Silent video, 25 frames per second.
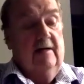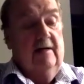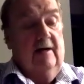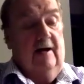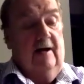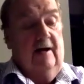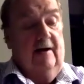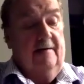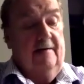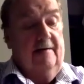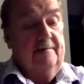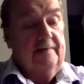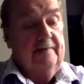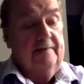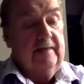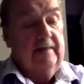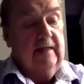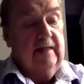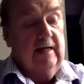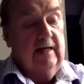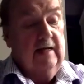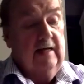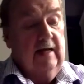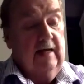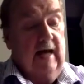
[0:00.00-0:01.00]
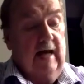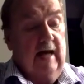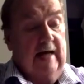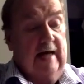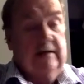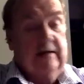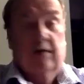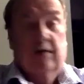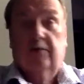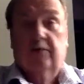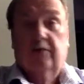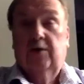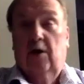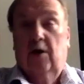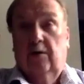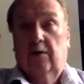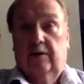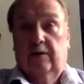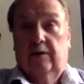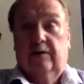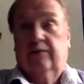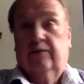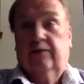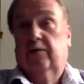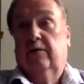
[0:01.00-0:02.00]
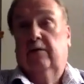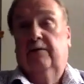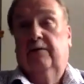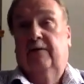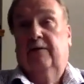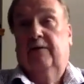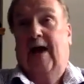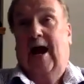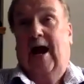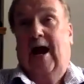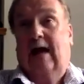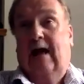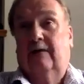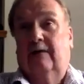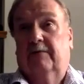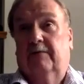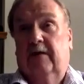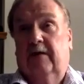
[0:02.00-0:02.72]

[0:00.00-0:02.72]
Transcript: I don't know this for a fact,